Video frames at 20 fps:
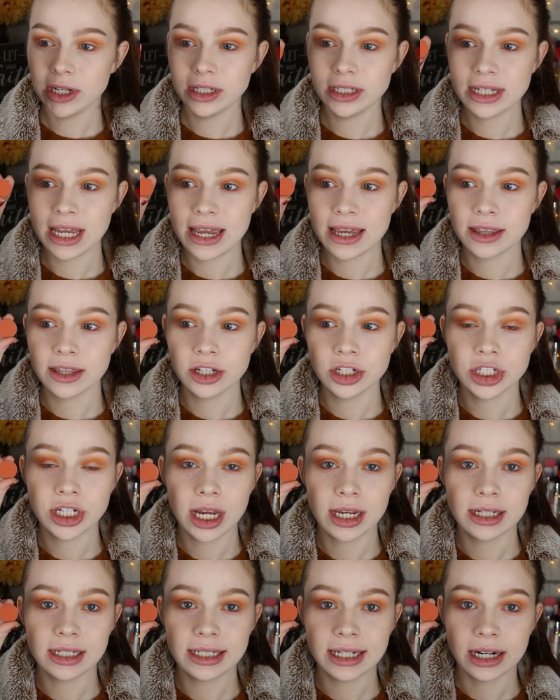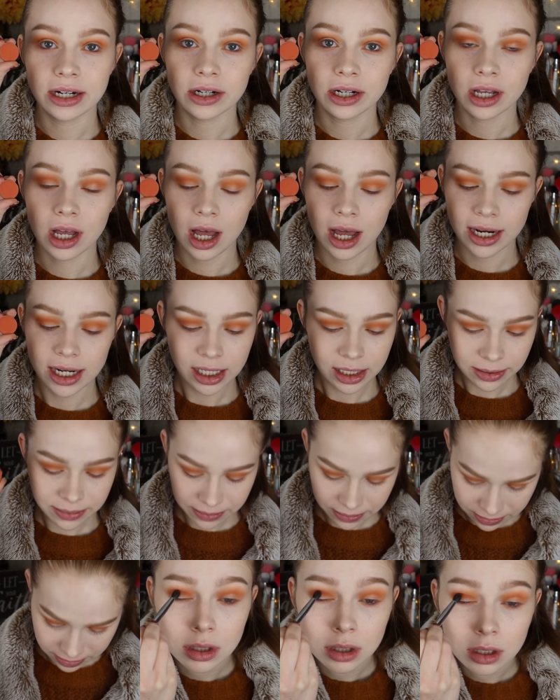I'm going to take the shade Terracotta.
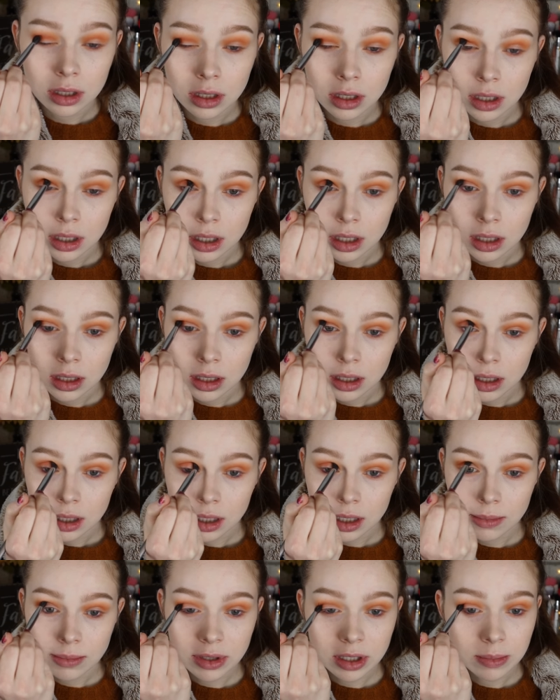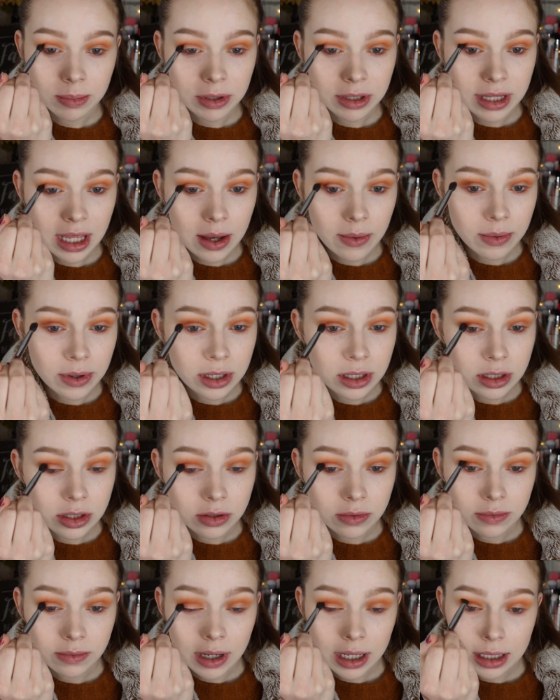I'm going to put that one
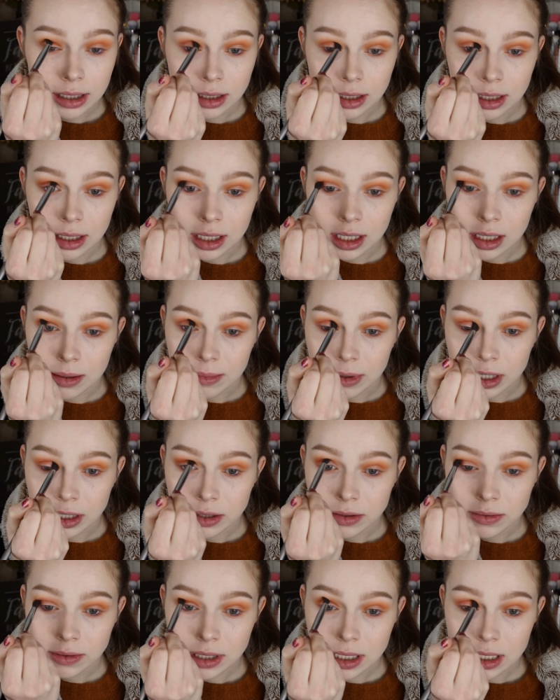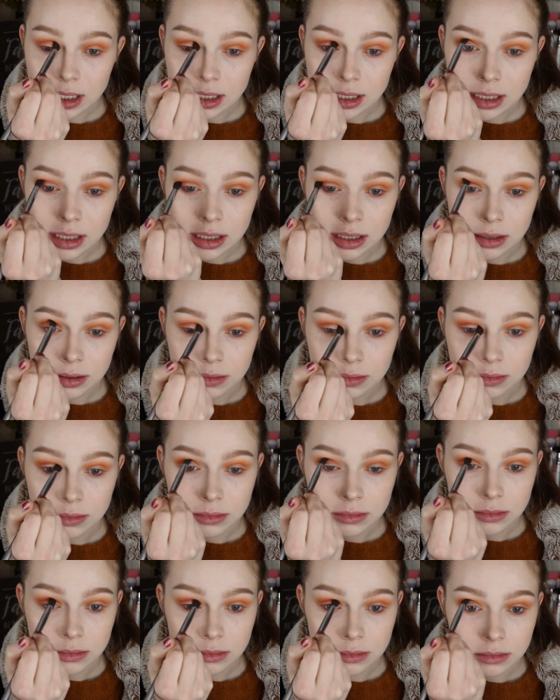directly in my crease.
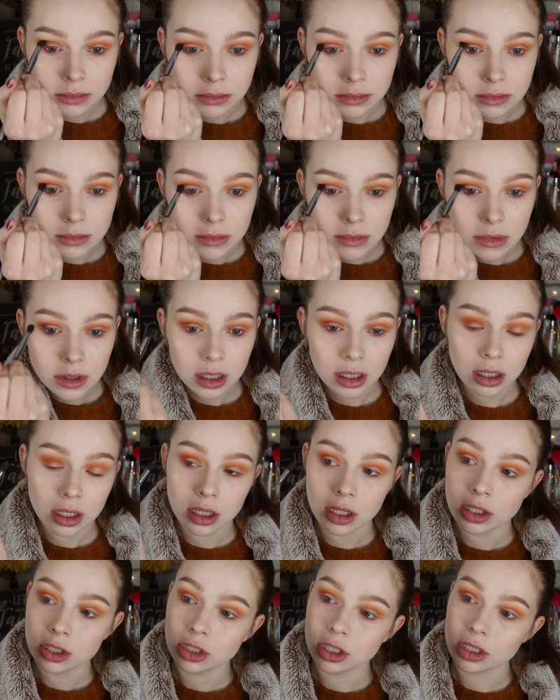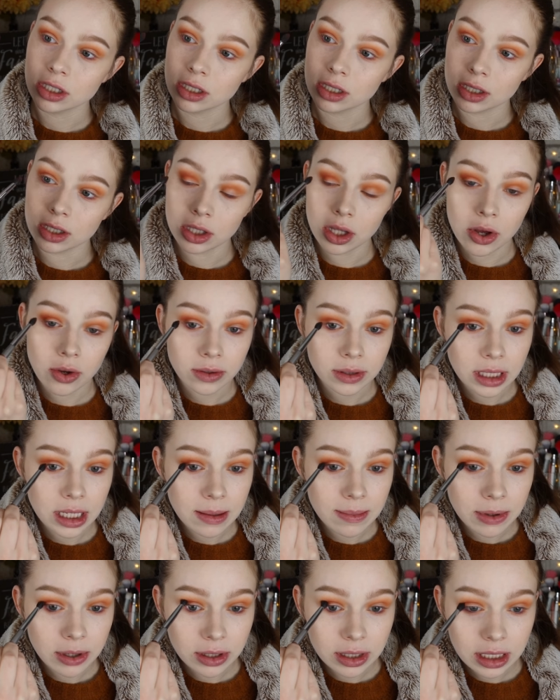Just
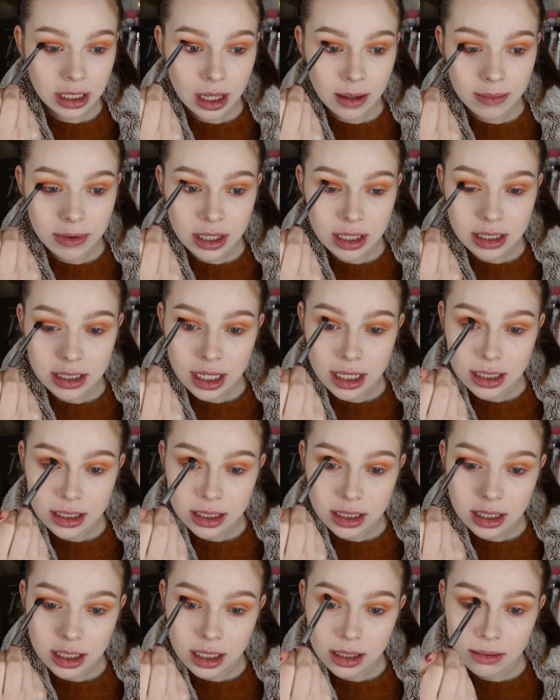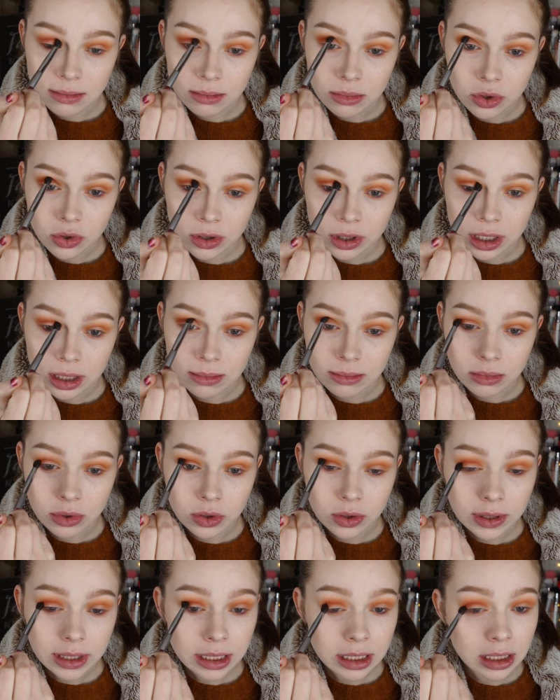slowly building up the intensity more and
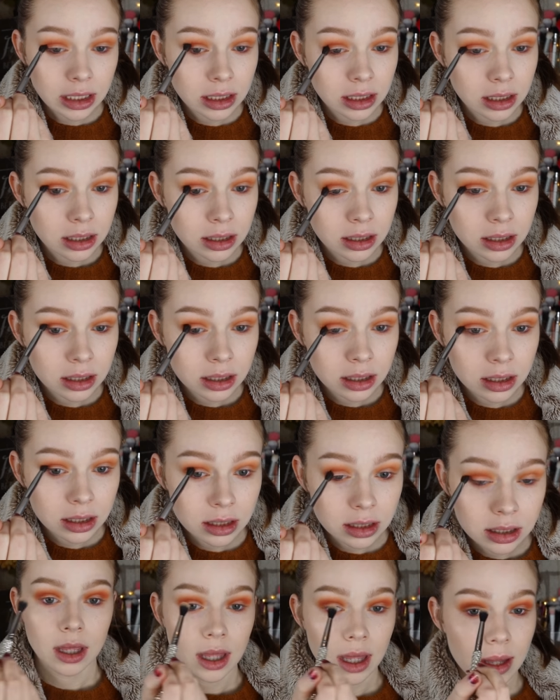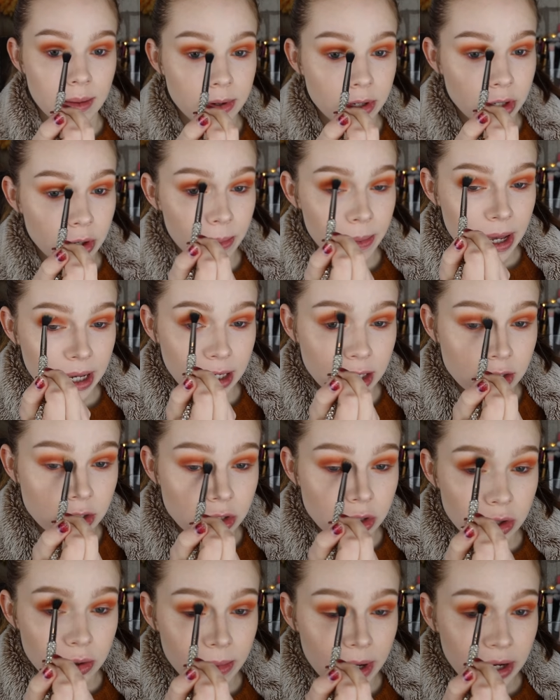more. I'm going to go back
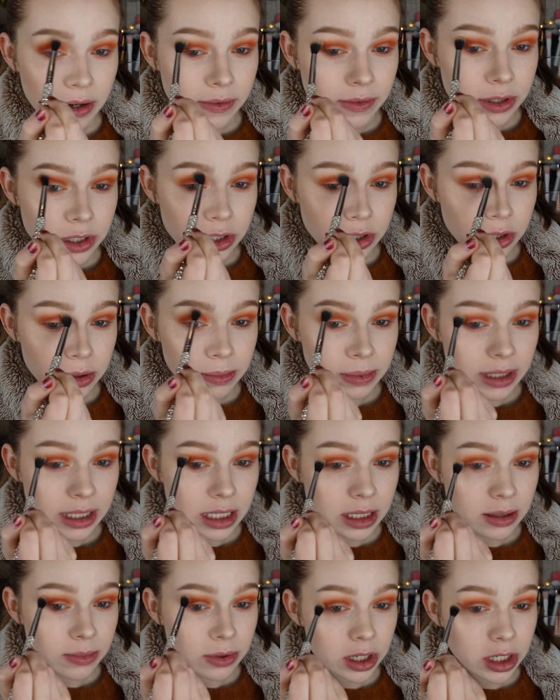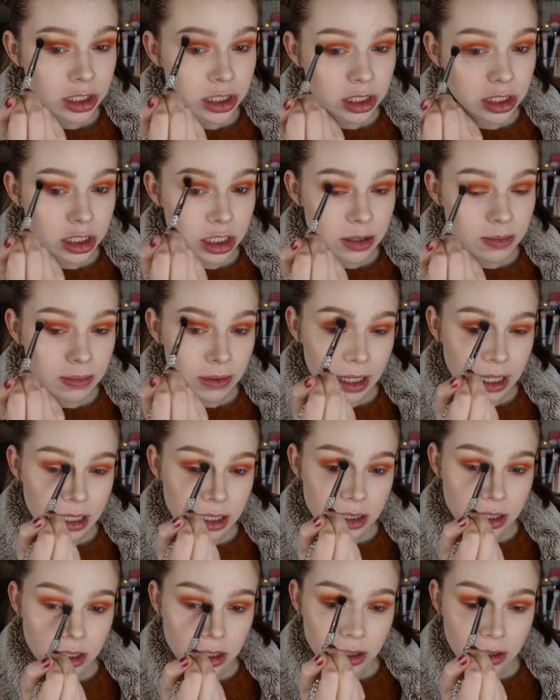into my original blending brush and just
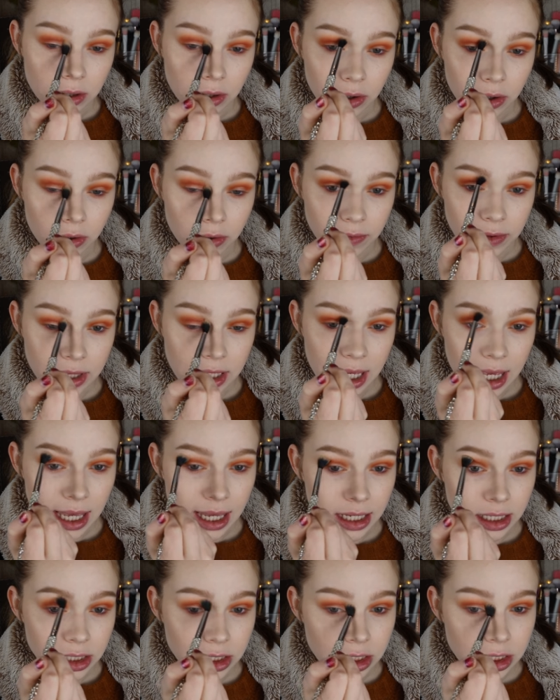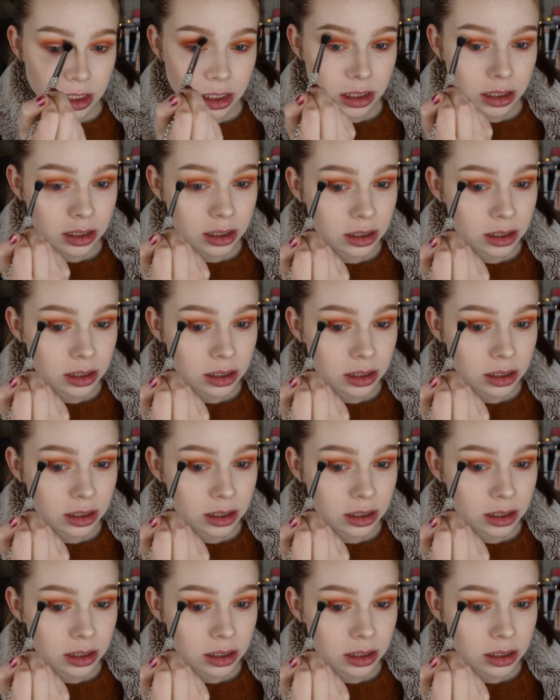blend over the edge.